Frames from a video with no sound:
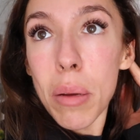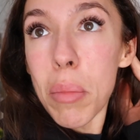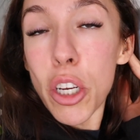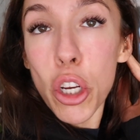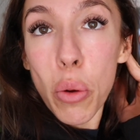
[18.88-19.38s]

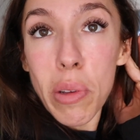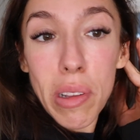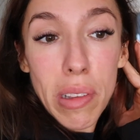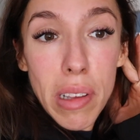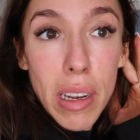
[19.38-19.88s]
my show was
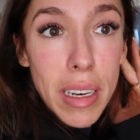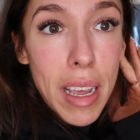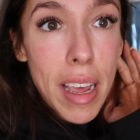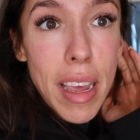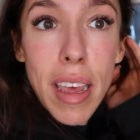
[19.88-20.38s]
on
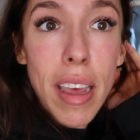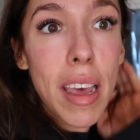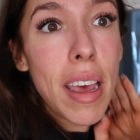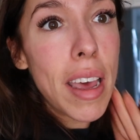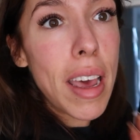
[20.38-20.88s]
Sunday
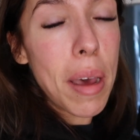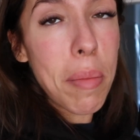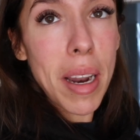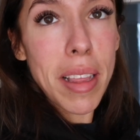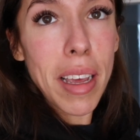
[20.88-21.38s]
um,
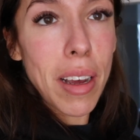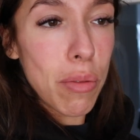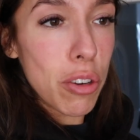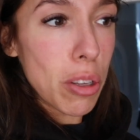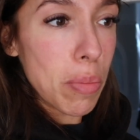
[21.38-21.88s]
and I think
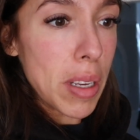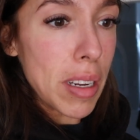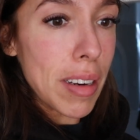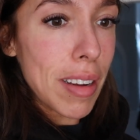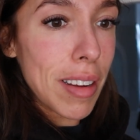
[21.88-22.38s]
I've just
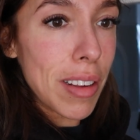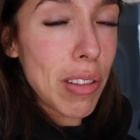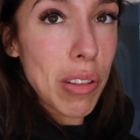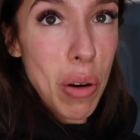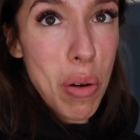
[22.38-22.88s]
been
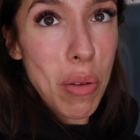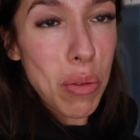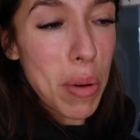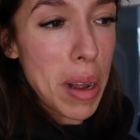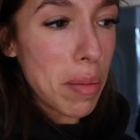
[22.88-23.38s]
so
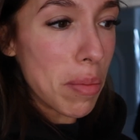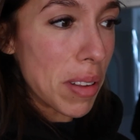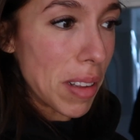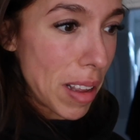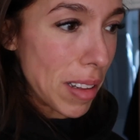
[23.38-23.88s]
overwhelmed
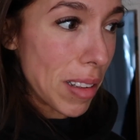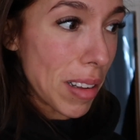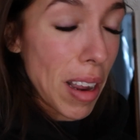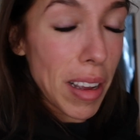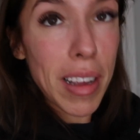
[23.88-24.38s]
since
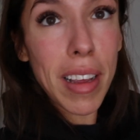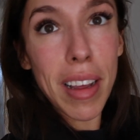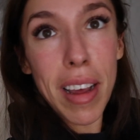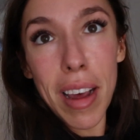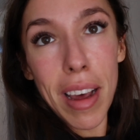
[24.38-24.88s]
like
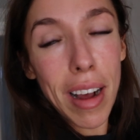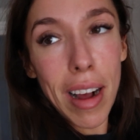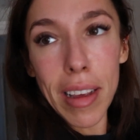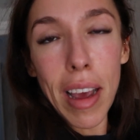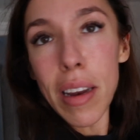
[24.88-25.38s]

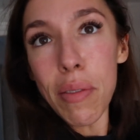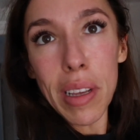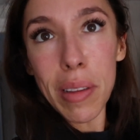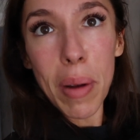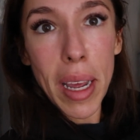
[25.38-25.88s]
I can't even
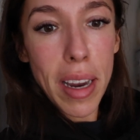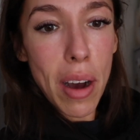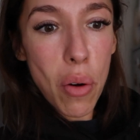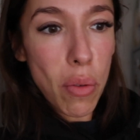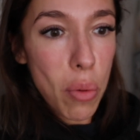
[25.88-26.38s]
explain
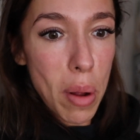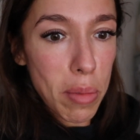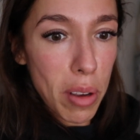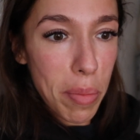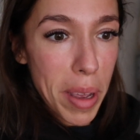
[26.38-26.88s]
how
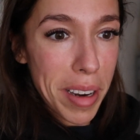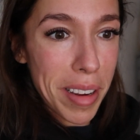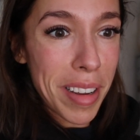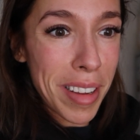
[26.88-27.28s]
overwhelmed I've been